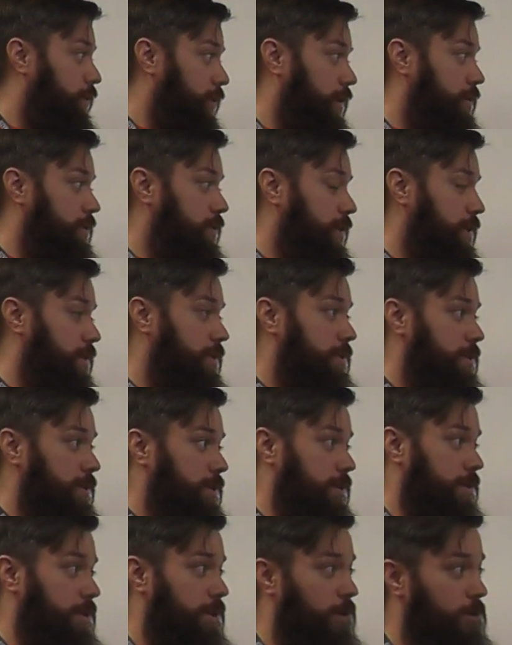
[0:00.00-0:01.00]
okay, so this
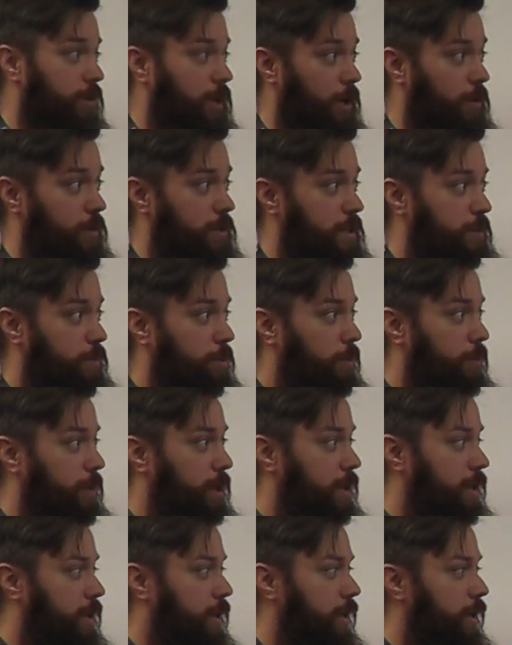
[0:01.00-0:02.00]
now counts the
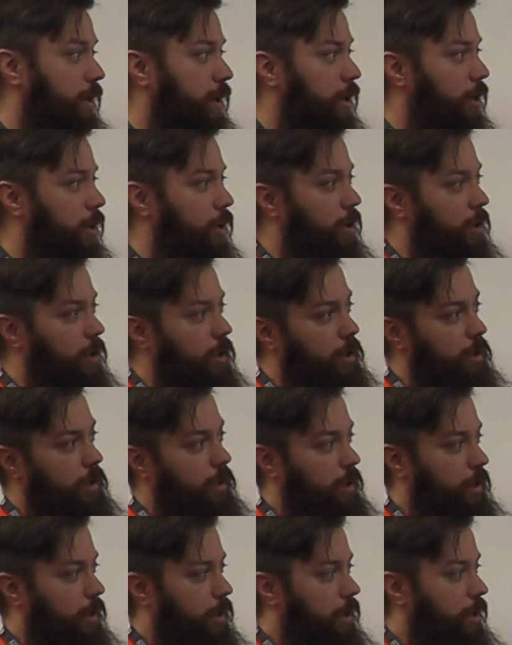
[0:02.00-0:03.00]
probability
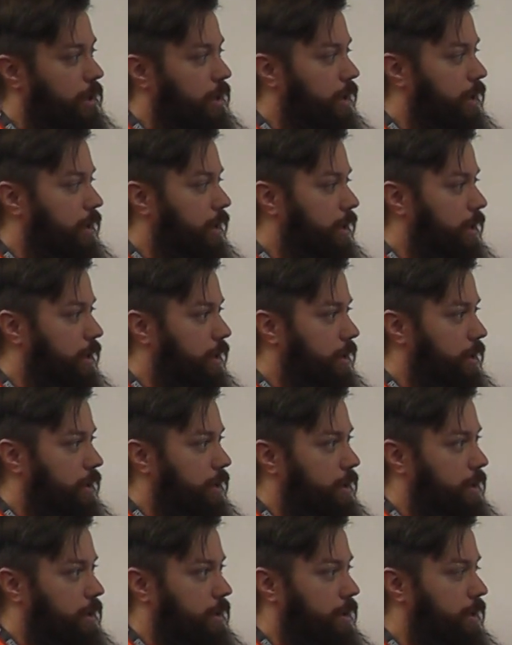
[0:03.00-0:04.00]

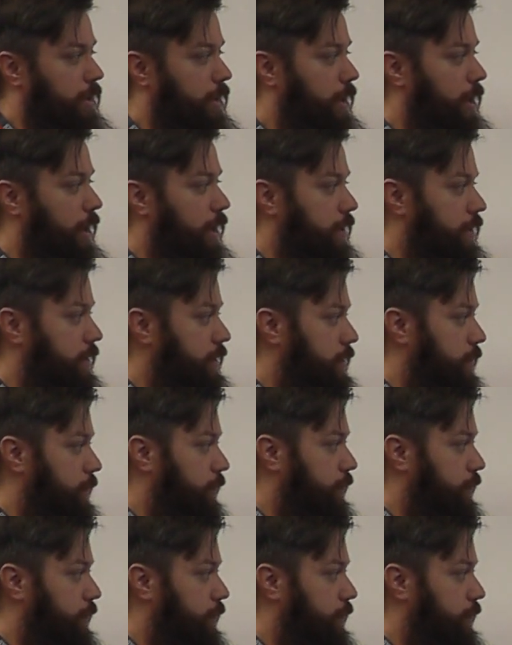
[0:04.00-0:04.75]
that